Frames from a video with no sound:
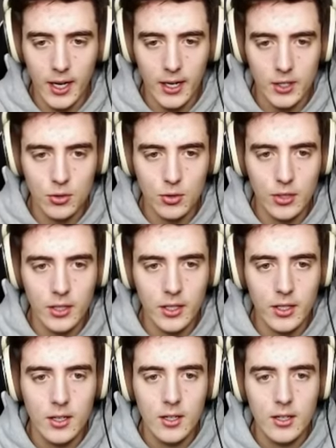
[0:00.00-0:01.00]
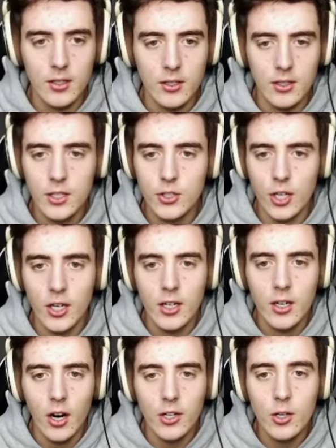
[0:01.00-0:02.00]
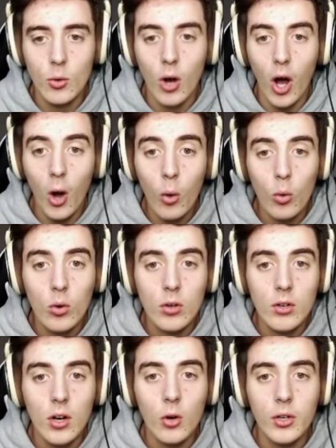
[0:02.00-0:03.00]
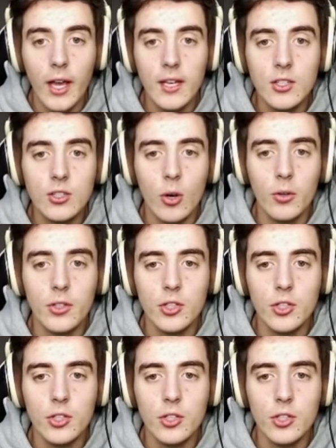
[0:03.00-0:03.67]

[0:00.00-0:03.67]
actually? Ninja, are you, oh, okay, he's throwing the